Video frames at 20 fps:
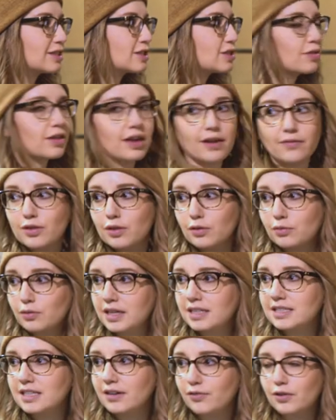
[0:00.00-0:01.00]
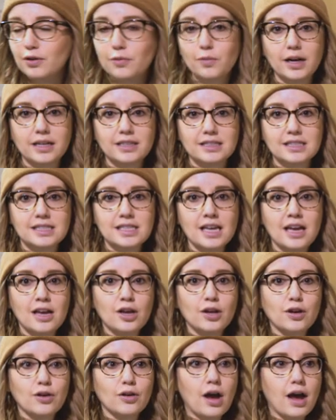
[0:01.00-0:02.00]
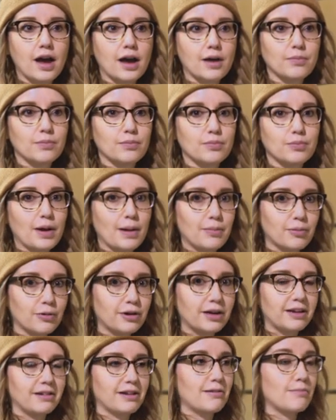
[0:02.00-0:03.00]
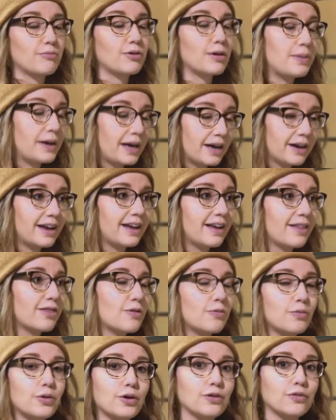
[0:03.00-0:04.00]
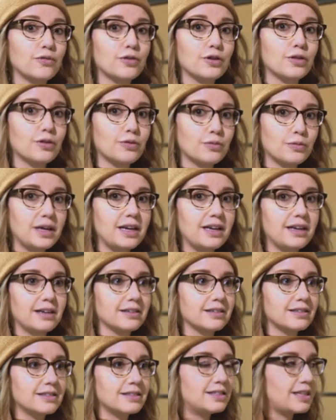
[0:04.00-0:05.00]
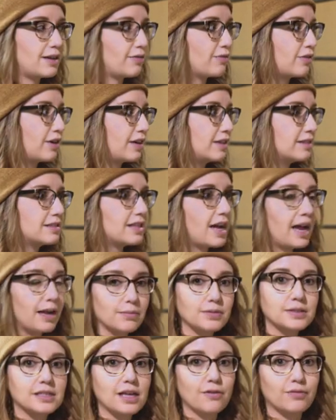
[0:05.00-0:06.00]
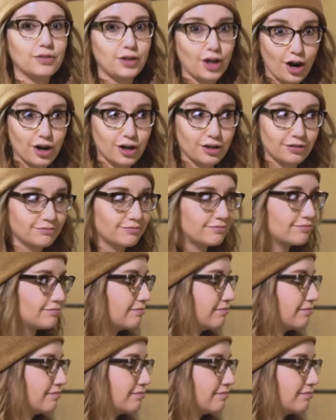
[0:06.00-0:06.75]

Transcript: And so they have three different ones preparing the wool for three different types of yarn.